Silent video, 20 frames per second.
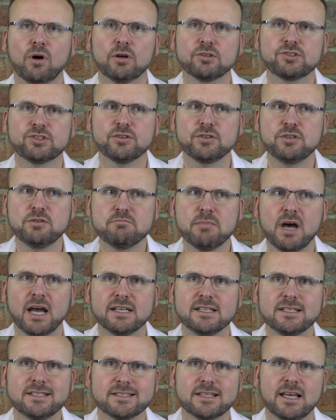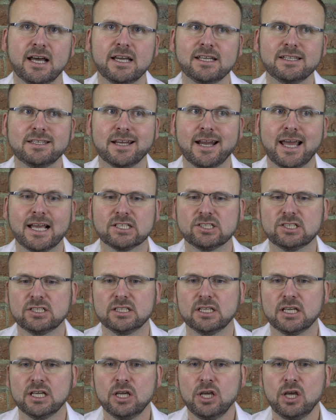So you might decide that
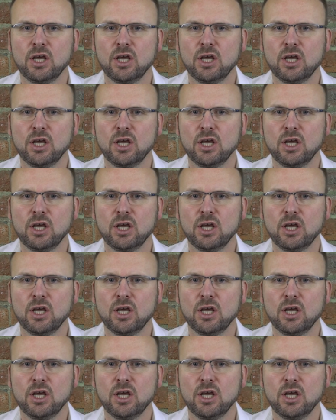actually